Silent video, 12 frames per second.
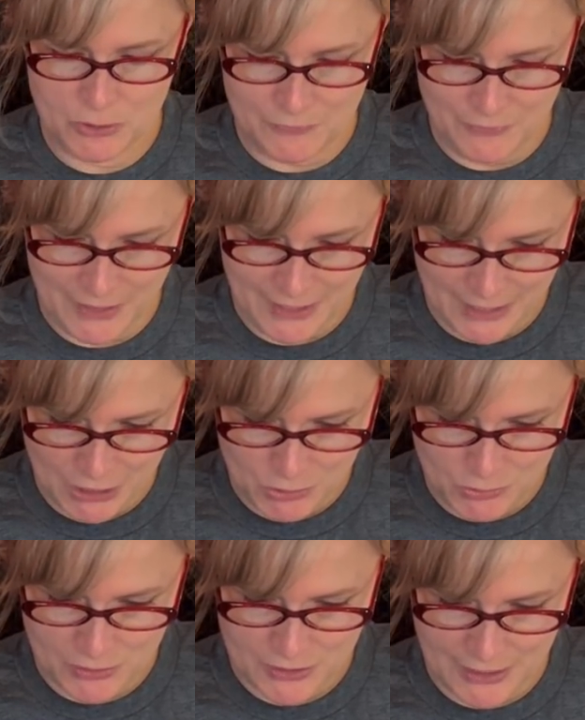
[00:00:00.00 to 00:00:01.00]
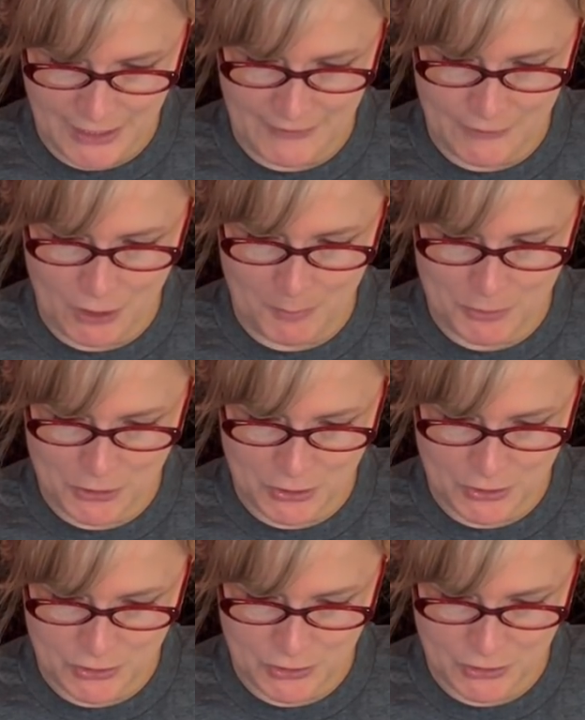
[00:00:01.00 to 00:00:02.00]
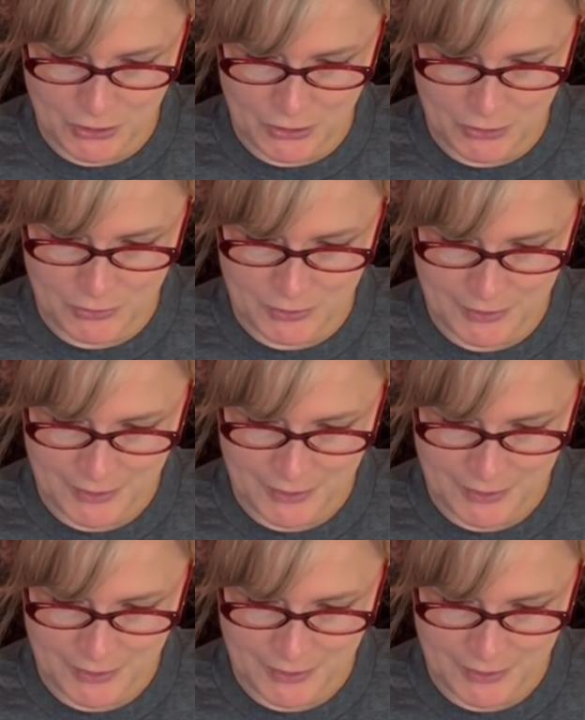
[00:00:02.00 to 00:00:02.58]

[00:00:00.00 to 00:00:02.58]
and videos and the opportunity to learn